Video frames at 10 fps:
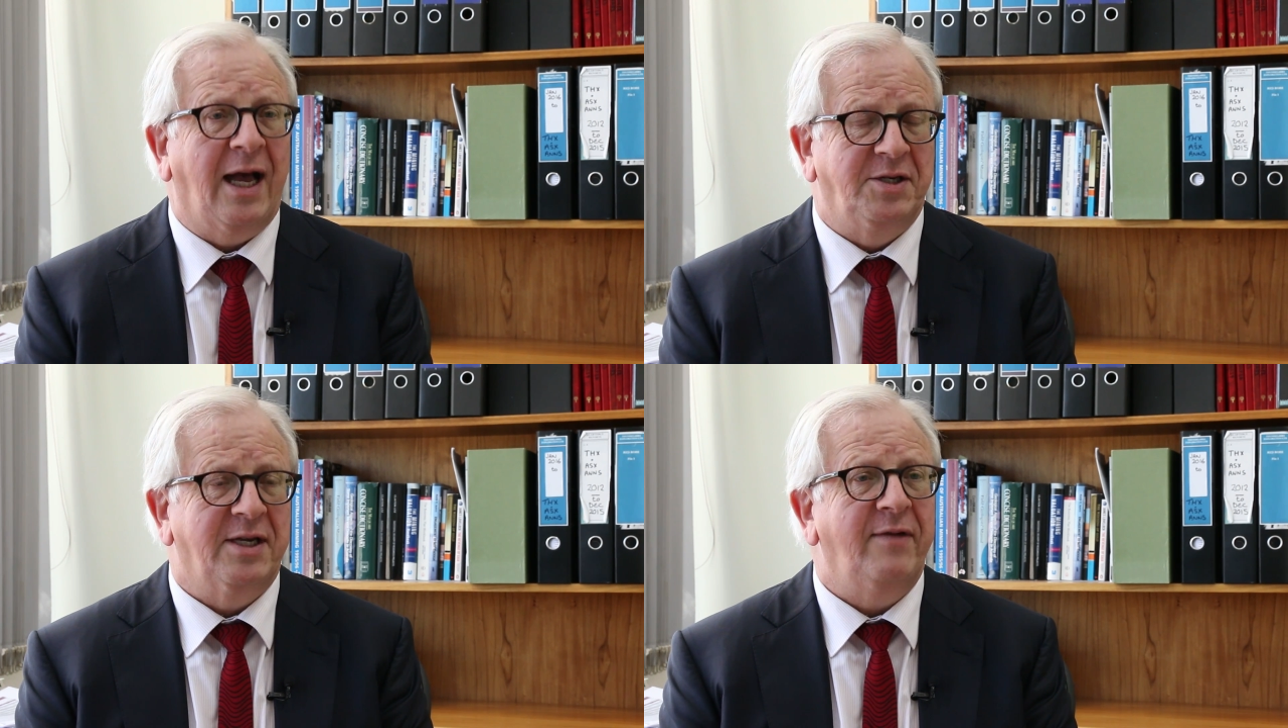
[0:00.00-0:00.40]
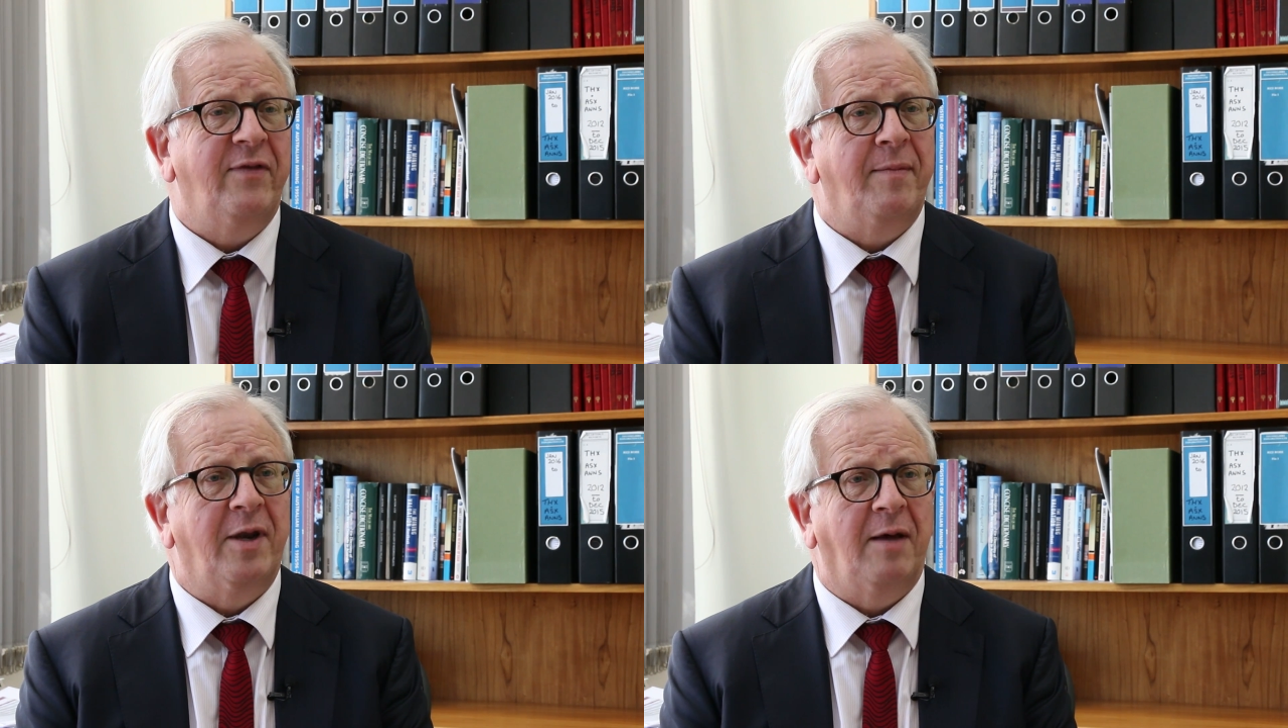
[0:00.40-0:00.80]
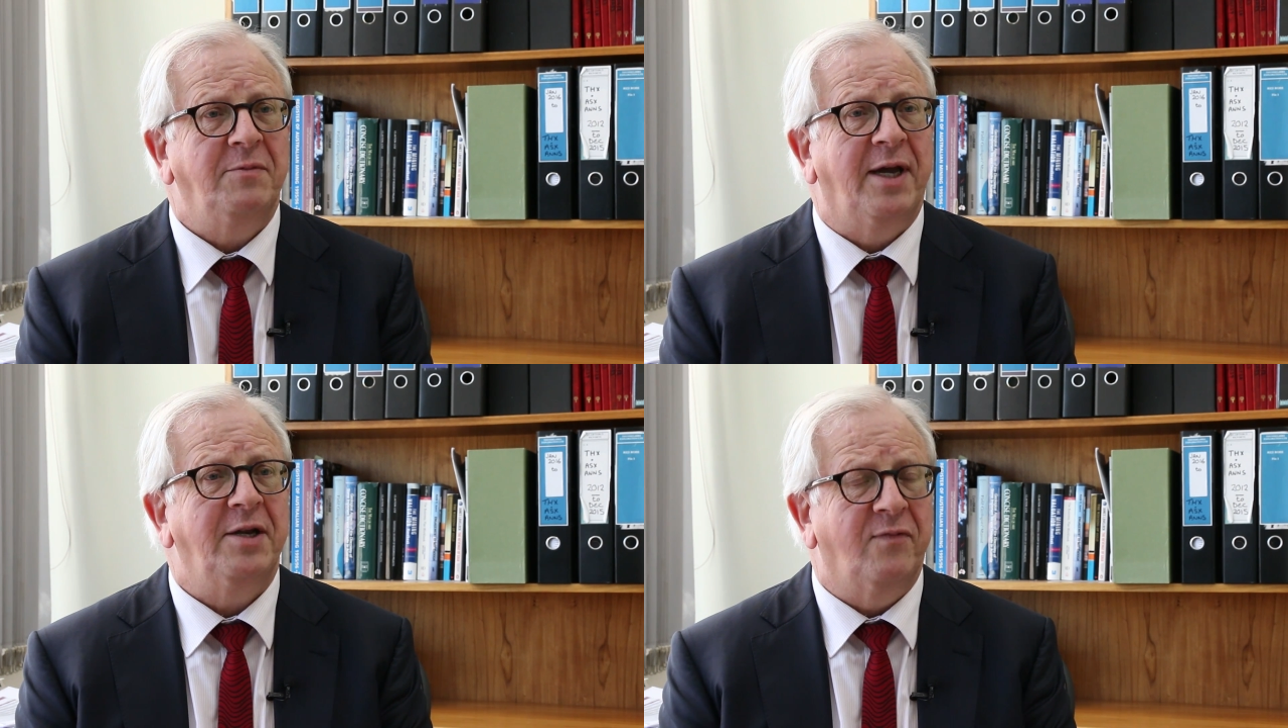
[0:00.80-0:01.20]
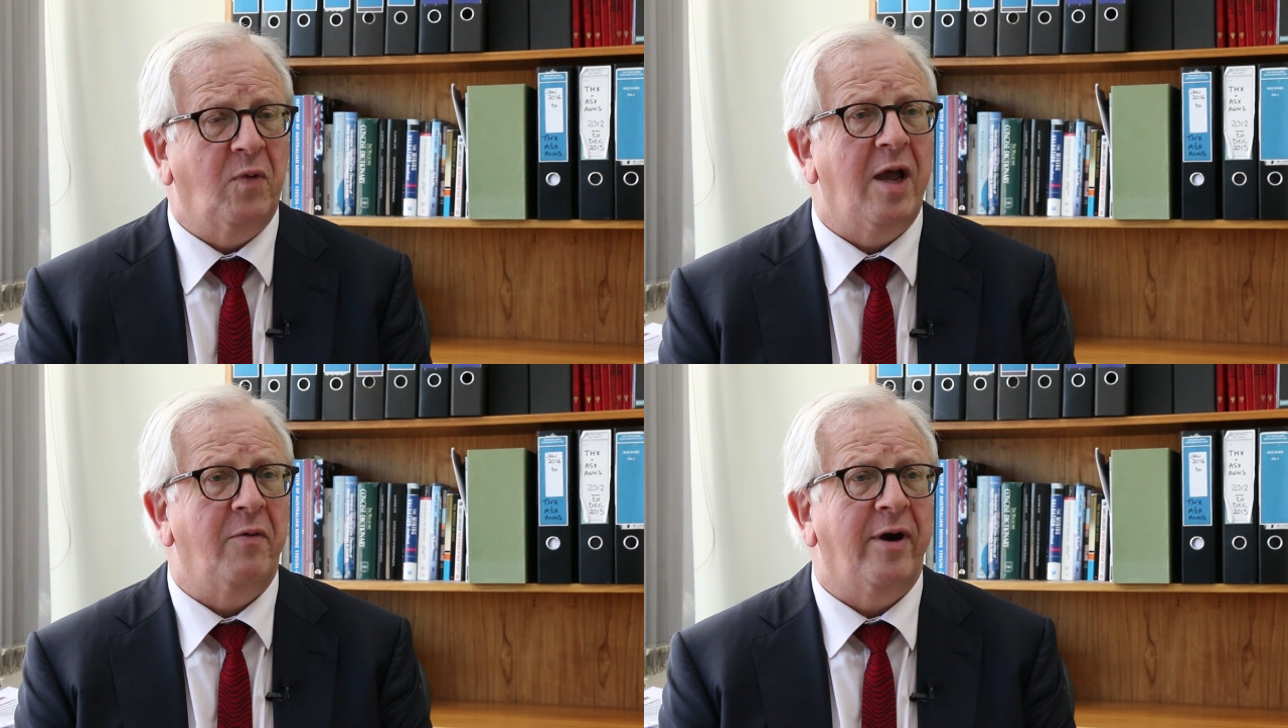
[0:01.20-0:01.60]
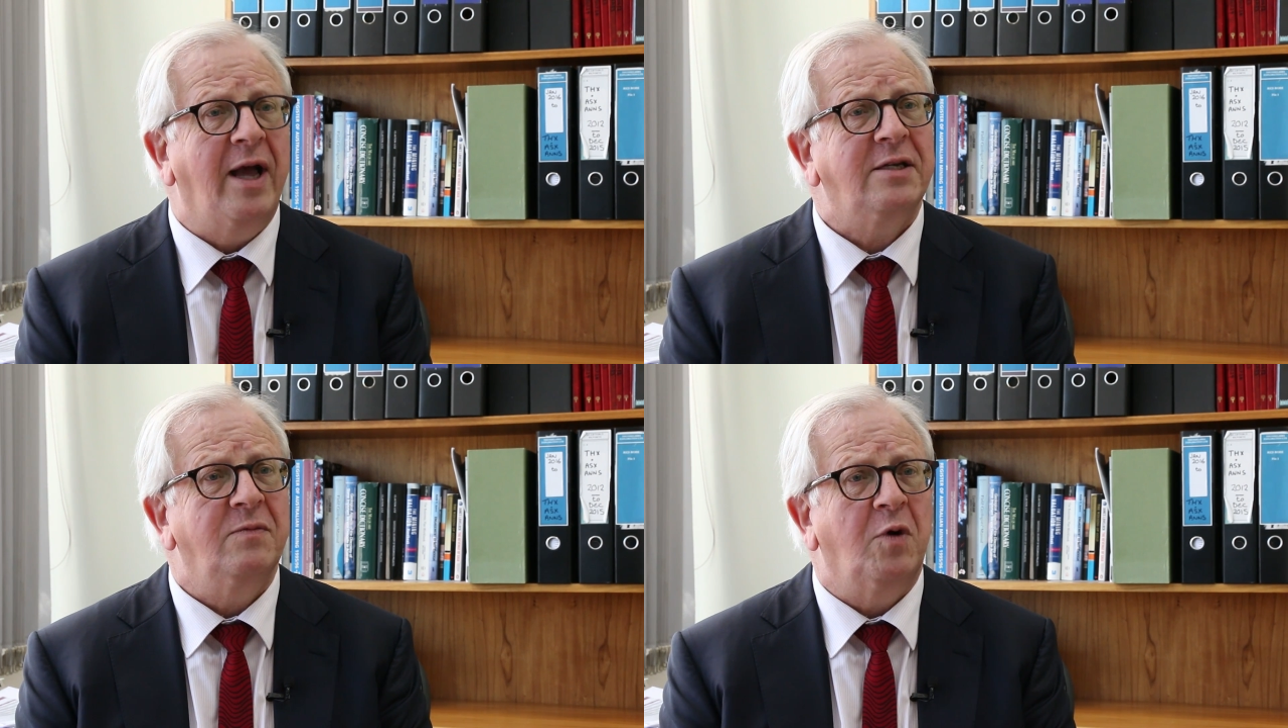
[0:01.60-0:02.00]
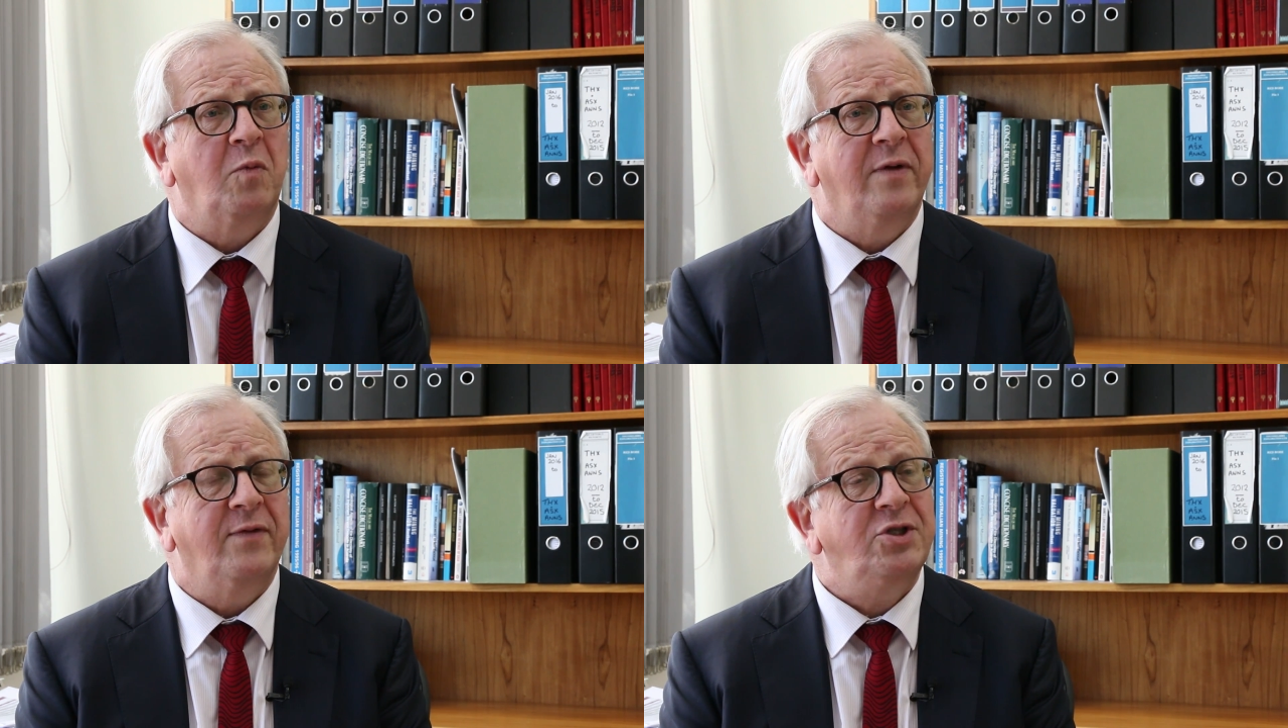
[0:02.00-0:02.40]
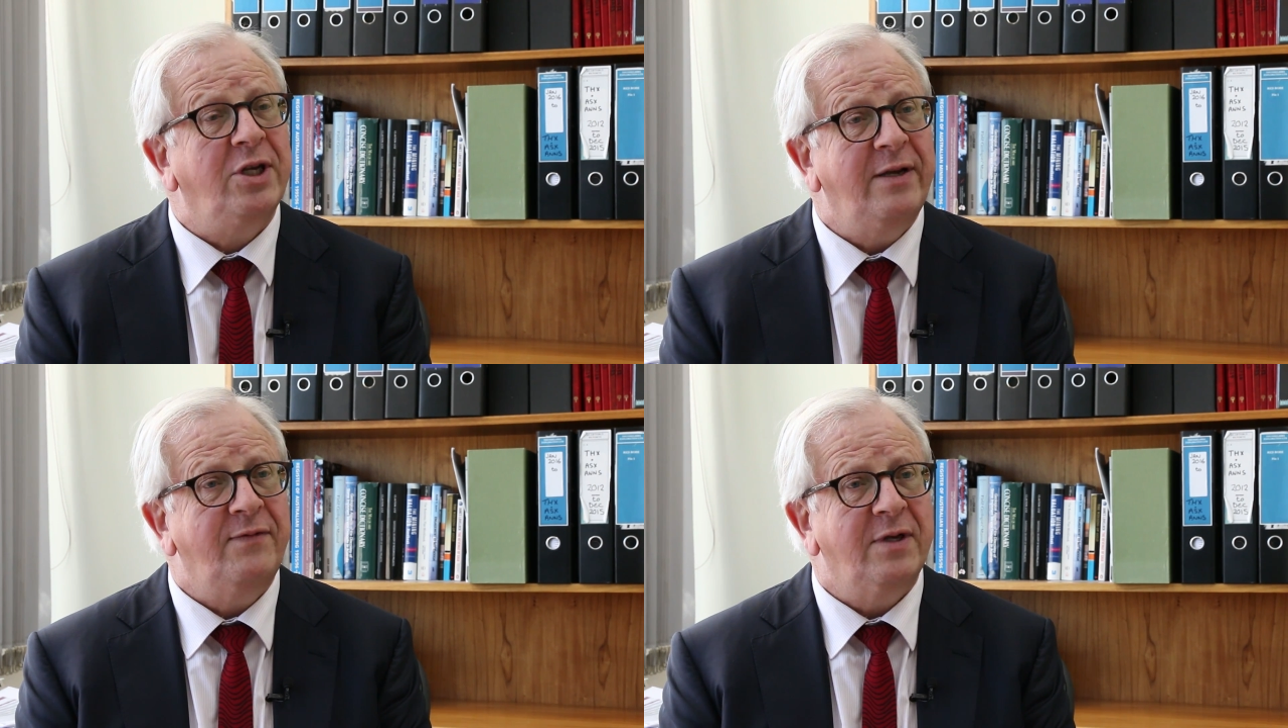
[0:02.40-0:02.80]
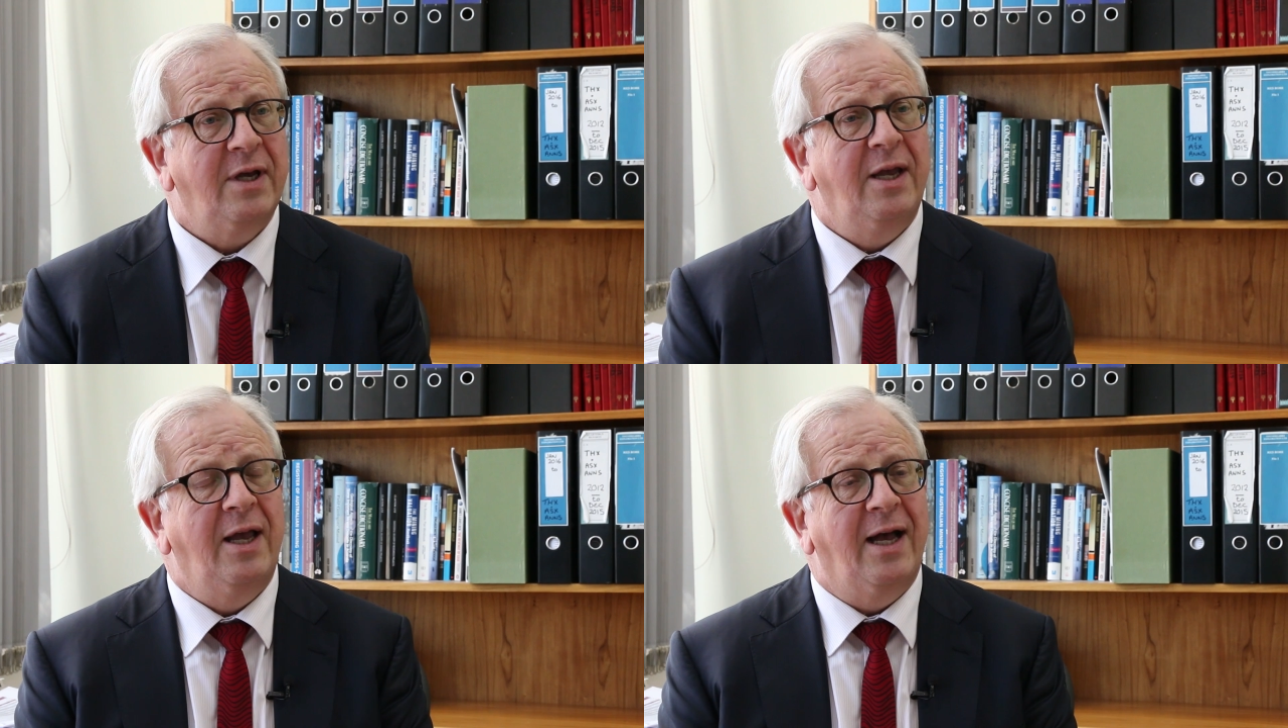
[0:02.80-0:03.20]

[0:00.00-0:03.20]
and to give them an update of where we're at and what we've achieved